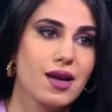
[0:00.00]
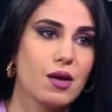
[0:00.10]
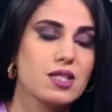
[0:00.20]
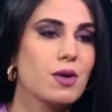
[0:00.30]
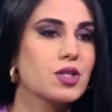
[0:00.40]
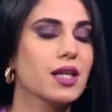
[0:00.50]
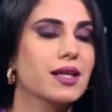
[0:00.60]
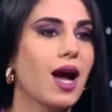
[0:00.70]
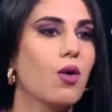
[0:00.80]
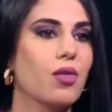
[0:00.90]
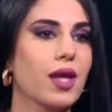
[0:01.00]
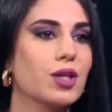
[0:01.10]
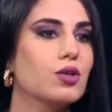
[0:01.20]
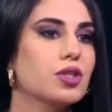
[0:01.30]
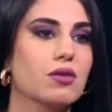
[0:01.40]
especially now the
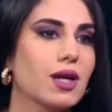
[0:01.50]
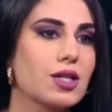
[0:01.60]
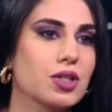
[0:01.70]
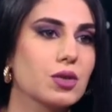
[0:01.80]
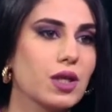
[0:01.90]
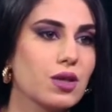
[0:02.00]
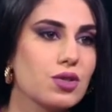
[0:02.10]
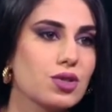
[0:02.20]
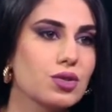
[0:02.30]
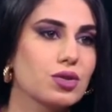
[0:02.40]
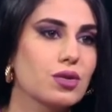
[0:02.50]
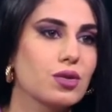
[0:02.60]
new generation, we used to do